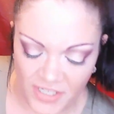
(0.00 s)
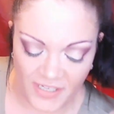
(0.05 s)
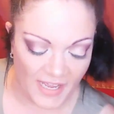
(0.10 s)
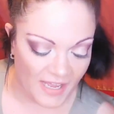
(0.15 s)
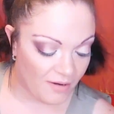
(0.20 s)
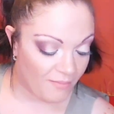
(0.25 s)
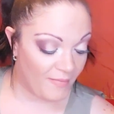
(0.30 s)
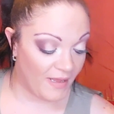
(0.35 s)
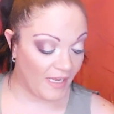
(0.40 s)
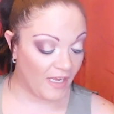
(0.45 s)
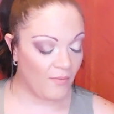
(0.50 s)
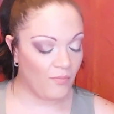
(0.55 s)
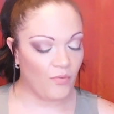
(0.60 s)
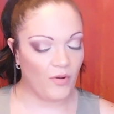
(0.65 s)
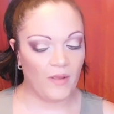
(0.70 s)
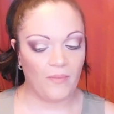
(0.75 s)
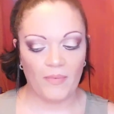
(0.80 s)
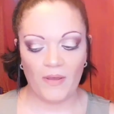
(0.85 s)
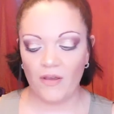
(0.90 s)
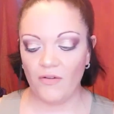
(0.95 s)
have got a makeup
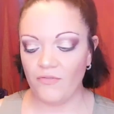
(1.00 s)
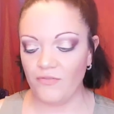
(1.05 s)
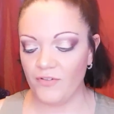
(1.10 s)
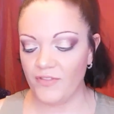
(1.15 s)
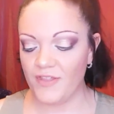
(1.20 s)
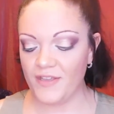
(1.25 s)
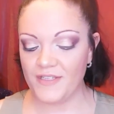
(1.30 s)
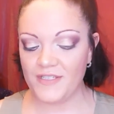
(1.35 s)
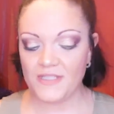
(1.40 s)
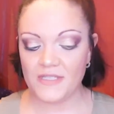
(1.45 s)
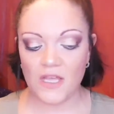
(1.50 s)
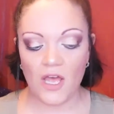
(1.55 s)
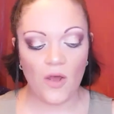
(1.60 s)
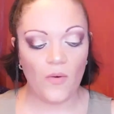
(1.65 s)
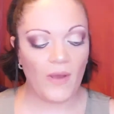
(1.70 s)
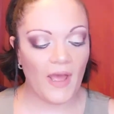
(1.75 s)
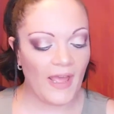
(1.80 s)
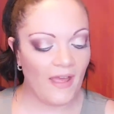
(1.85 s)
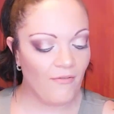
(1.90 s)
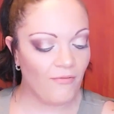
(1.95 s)
wipe out for this. Oh,
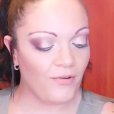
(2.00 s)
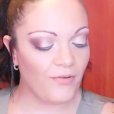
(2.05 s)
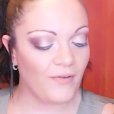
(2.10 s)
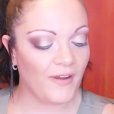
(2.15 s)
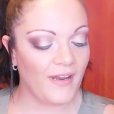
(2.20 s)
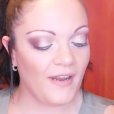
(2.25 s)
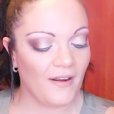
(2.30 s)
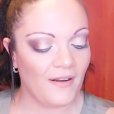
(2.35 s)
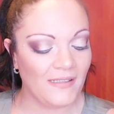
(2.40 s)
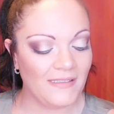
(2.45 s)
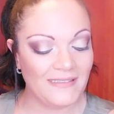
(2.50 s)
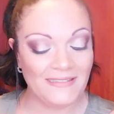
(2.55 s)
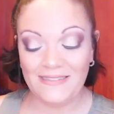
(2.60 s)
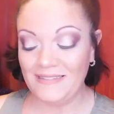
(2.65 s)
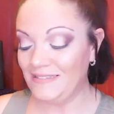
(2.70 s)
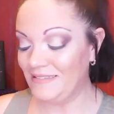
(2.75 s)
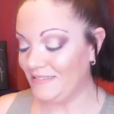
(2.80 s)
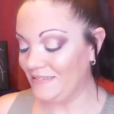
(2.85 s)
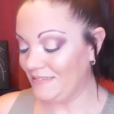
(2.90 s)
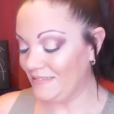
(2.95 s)
I have one right here.
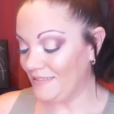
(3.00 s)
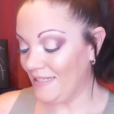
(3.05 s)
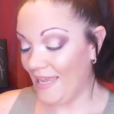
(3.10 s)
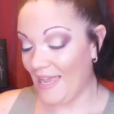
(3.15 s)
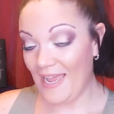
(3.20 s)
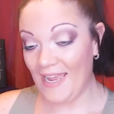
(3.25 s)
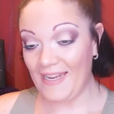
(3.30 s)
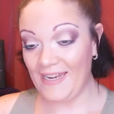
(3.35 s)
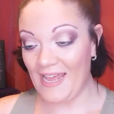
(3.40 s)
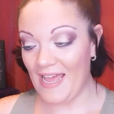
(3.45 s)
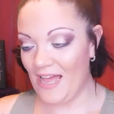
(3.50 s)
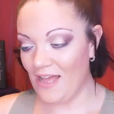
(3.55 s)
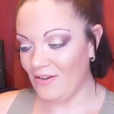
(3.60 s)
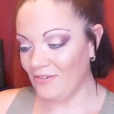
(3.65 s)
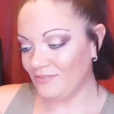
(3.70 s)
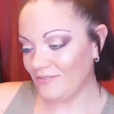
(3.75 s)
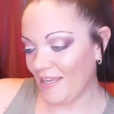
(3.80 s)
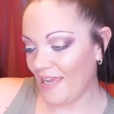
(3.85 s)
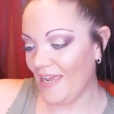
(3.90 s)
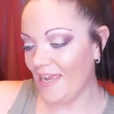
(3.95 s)
Hey
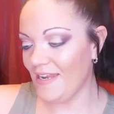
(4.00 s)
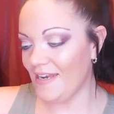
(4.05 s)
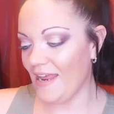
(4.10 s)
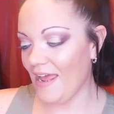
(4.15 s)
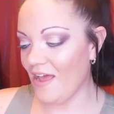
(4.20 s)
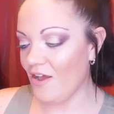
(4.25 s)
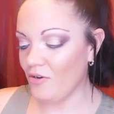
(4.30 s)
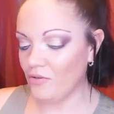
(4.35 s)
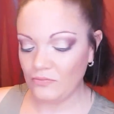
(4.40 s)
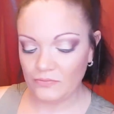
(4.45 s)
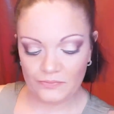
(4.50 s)
now, hey now.